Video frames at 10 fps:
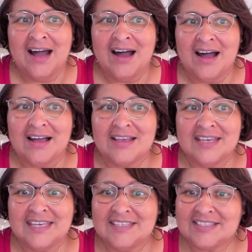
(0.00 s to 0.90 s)
uh,
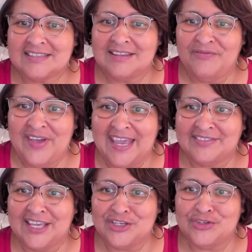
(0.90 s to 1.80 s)
is the
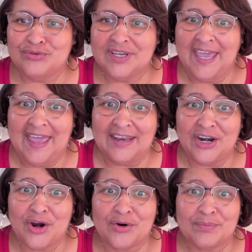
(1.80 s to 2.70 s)
fact that you
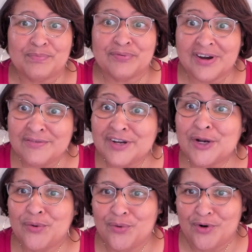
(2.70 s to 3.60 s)
can pre
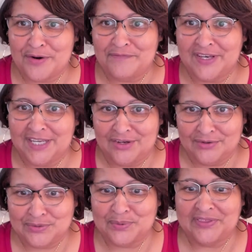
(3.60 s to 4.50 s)
record
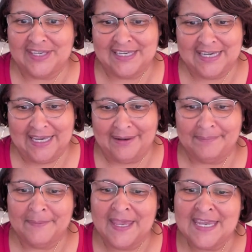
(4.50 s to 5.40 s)
videos with Ecamm.
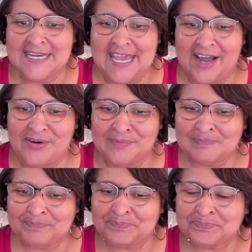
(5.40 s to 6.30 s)
Now,
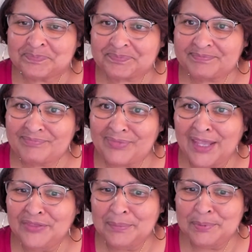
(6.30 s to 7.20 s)

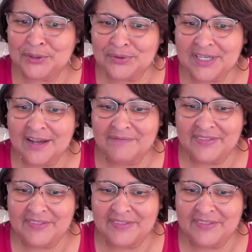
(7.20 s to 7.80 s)
the beauty